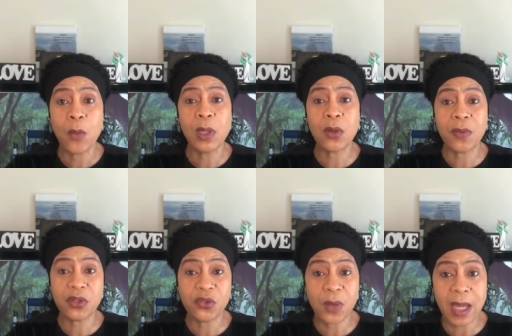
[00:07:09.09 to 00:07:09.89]
We learn the
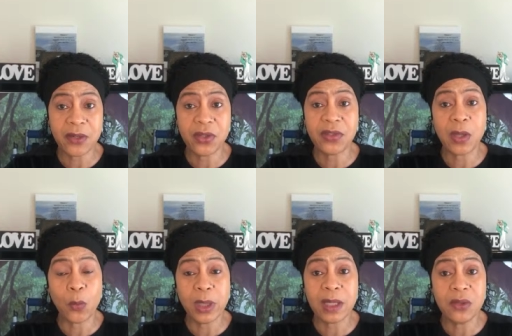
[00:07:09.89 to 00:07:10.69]
strategies that
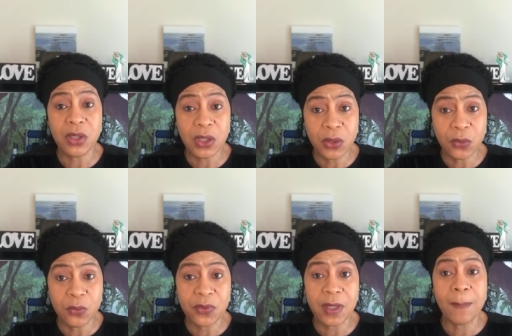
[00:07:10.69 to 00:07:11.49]
we can
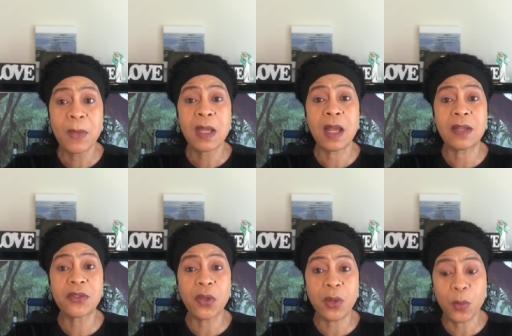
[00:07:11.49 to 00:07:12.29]
use
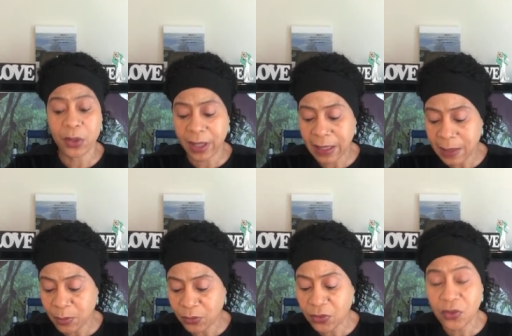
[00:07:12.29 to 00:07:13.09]
so that we're
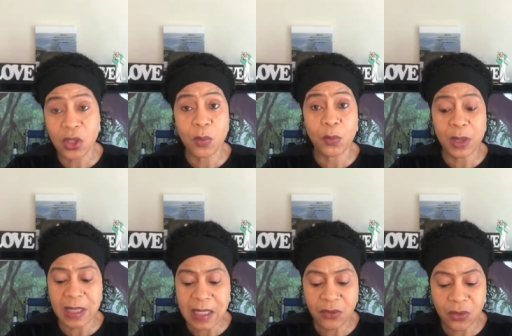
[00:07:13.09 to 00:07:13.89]
able to do what we
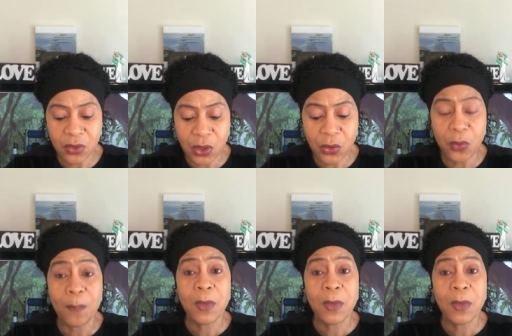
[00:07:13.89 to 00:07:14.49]
need to do